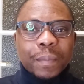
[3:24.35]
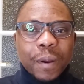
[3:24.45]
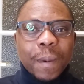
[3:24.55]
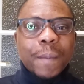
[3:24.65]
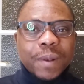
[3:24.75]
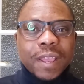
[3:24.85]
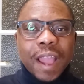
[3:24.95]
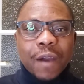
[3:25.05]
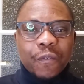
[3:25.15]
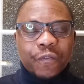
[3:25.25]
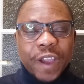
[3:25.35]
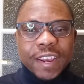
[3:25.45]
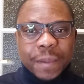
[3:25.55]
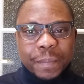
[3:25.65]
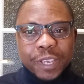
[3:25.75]
probably I will
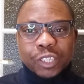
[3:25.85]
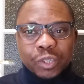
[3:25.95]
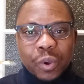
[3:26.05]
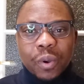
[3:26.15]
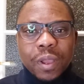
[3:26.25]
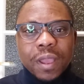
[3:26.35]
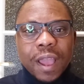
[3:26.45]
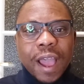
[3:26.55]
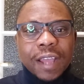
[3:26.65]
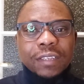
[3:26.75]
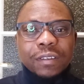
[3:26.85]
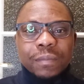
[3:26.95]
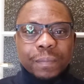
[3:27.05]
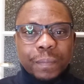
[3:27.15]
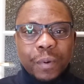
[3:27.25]
find a picture
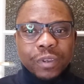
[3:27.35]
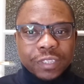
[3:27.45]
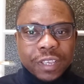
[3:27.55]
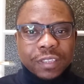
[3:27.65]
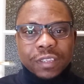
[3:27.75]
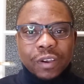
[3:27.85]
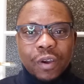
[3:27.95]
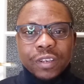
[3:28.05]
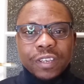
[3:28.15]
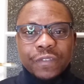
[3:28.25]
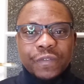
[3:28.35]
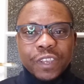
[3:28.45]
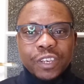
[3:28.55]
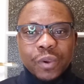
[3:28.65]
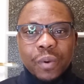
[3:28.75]
and post it on this
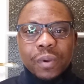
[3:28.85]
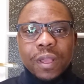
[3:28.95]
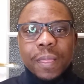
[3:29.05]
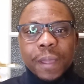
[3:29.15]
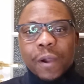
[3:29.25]
video.